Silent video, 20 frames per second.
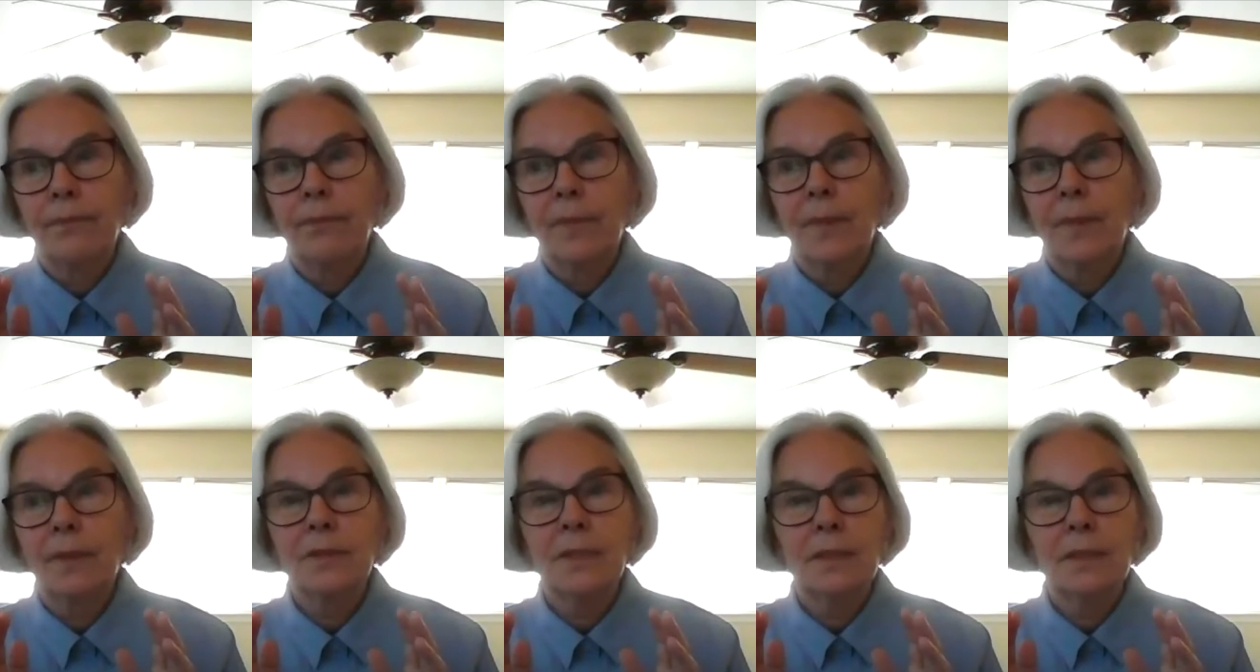
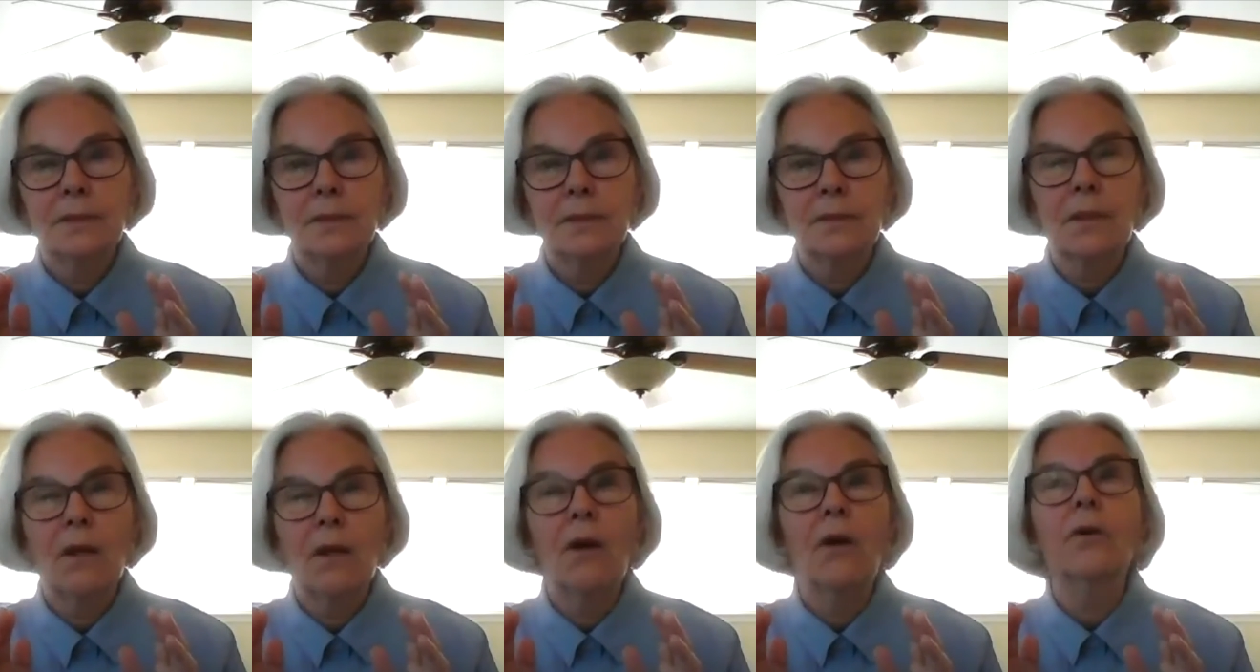They'll say things
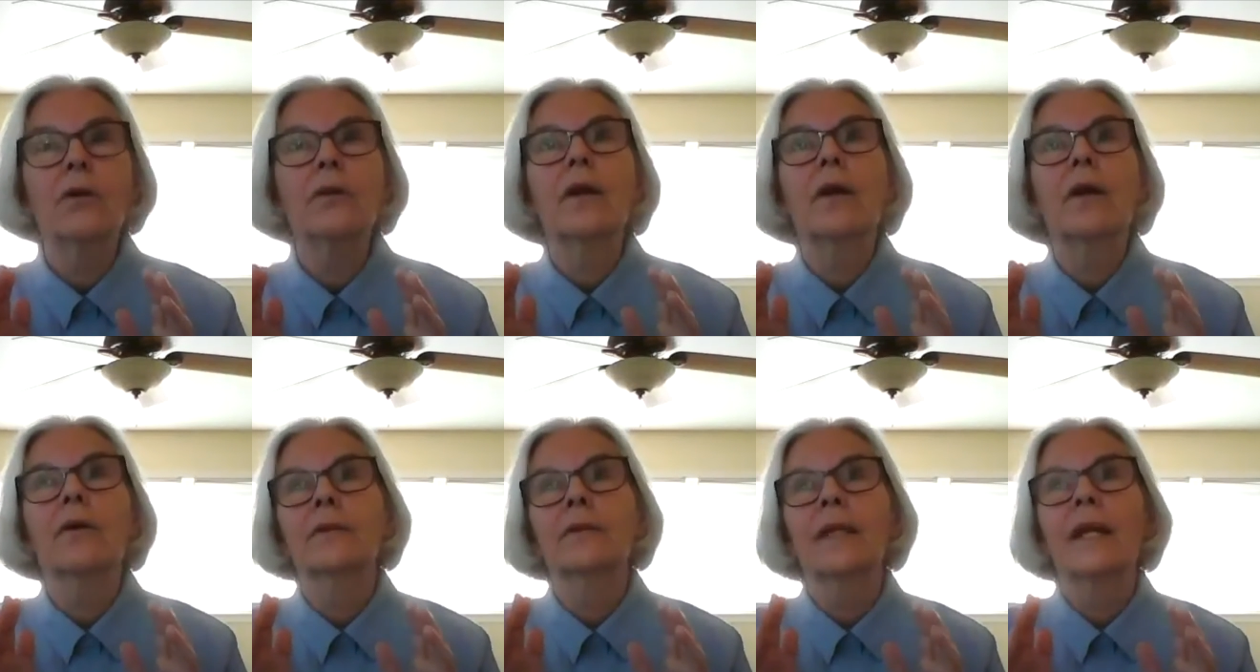like, oh
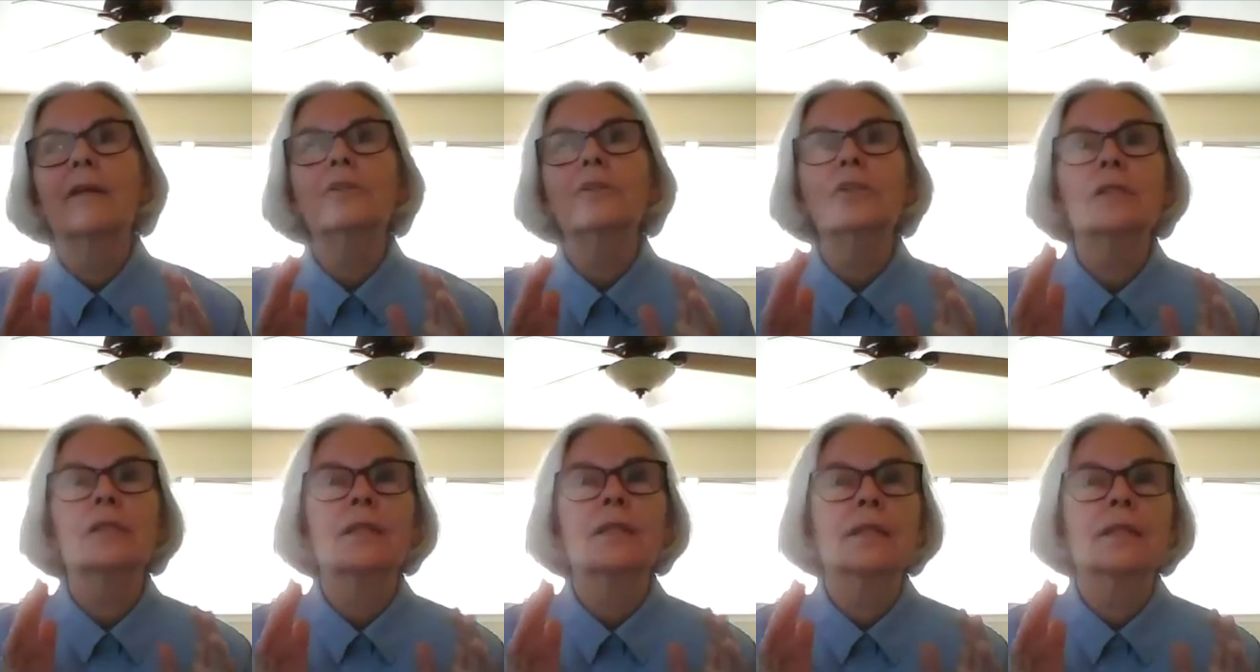no, now
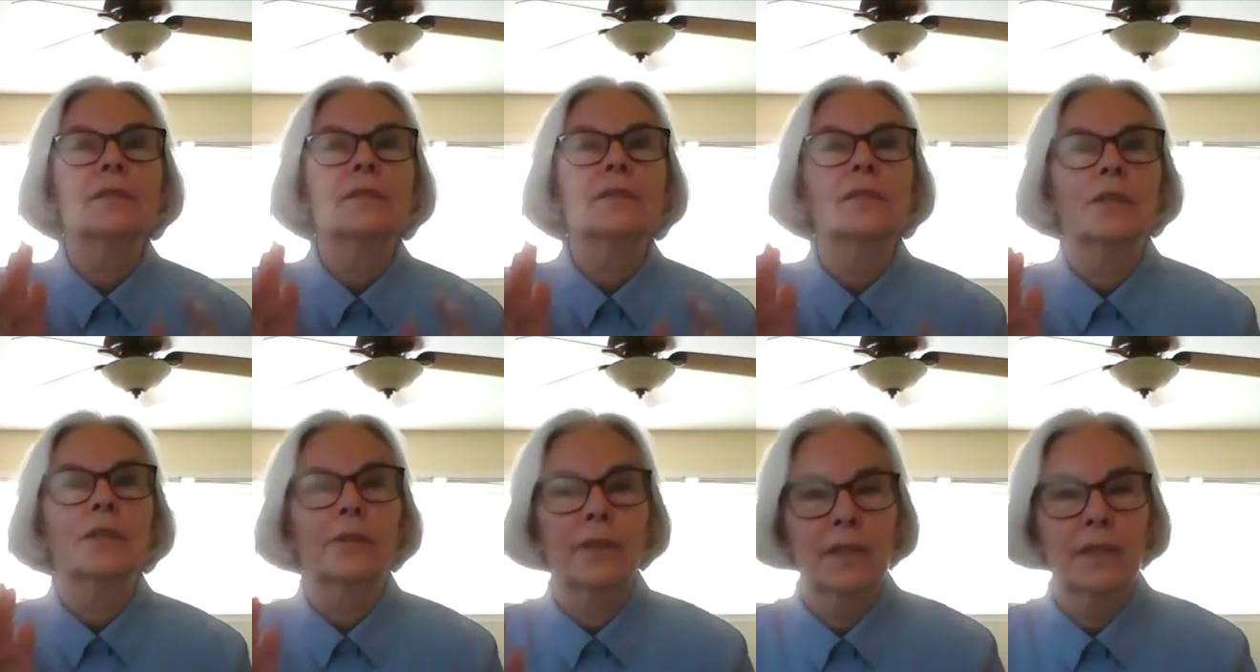she's going to get
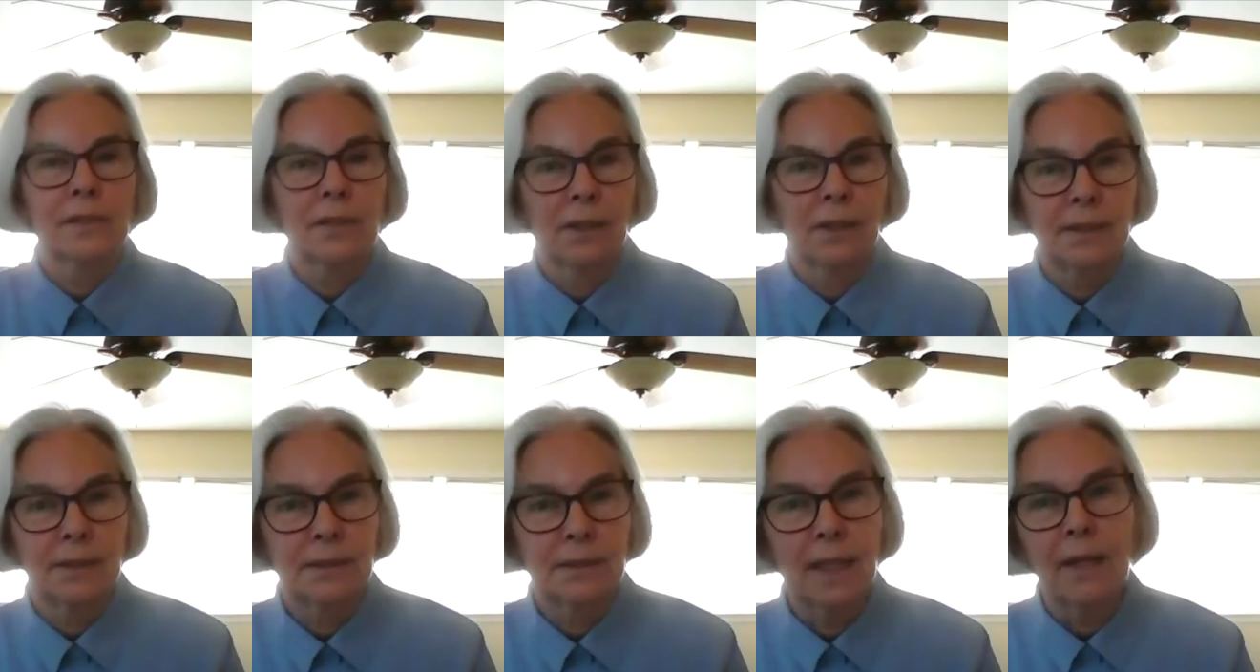serious on
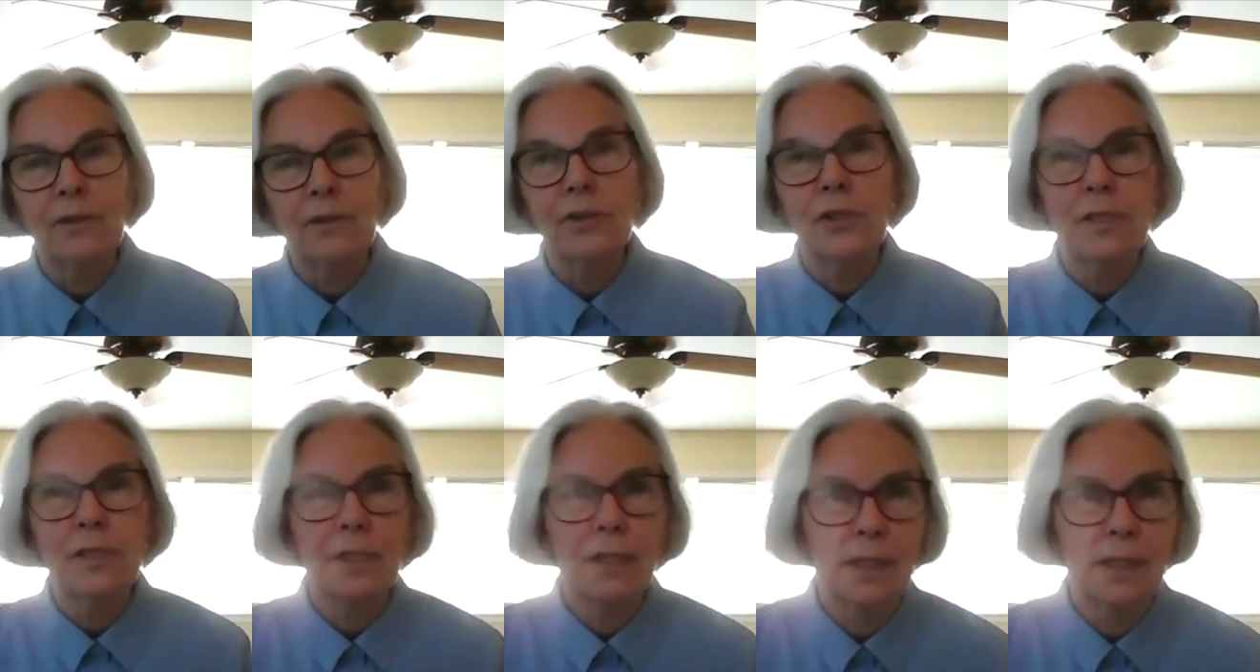this. Now
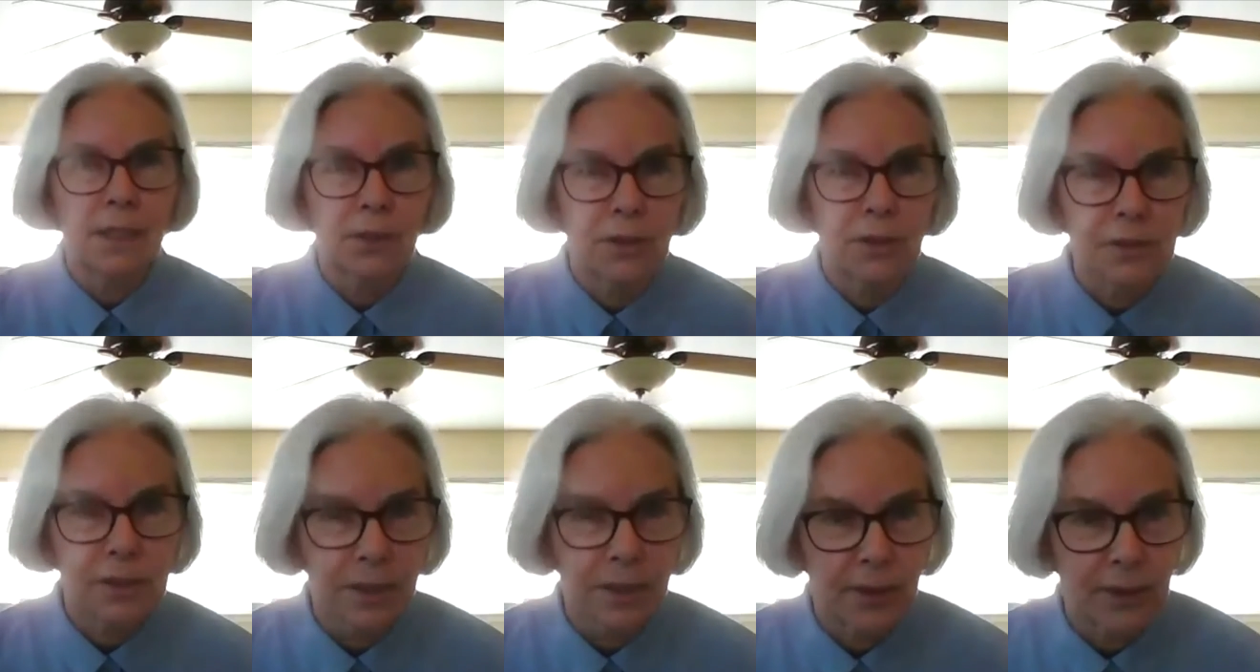she's going to get
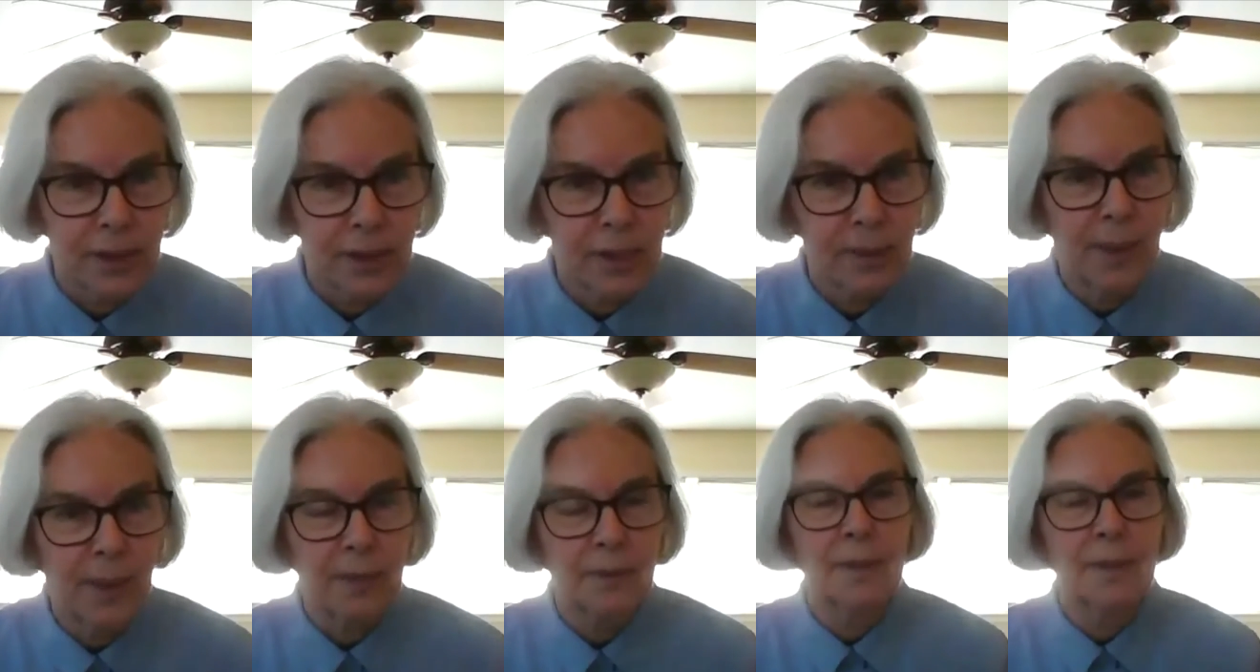all serious
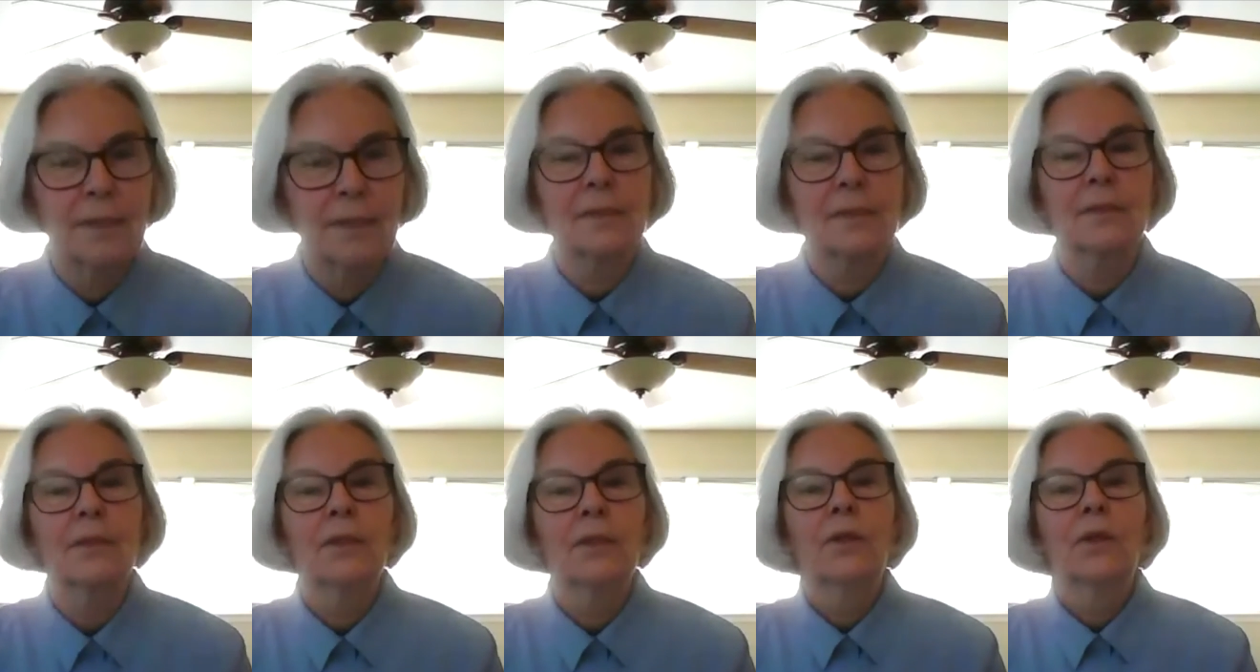about this.